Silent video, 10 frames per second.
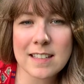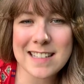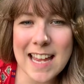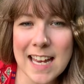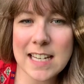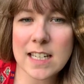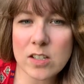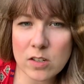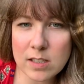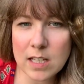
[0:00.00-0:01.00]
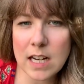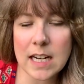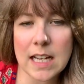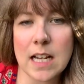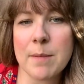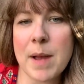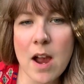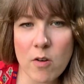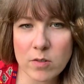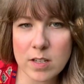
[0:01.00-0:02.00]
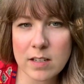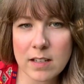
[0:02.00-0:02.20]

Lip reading: tend to just kind of come out.